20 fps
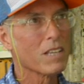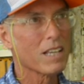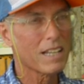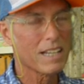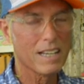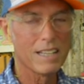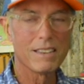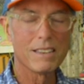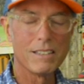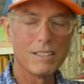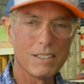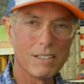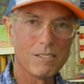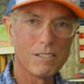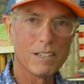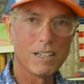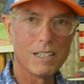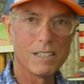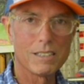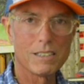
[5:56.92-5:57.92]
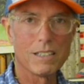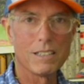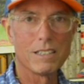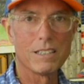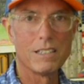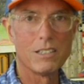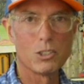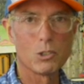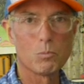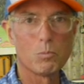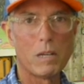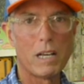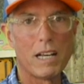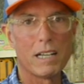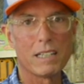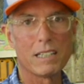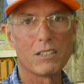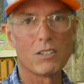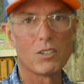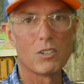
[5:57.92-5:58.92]
now I theorized on this
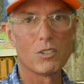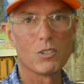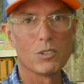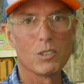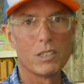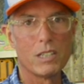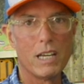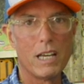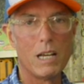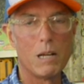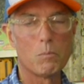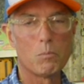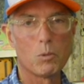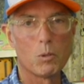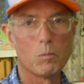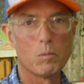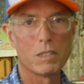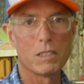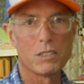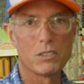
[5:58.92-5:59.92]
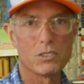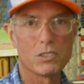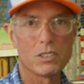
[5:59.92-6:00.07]
back in early April because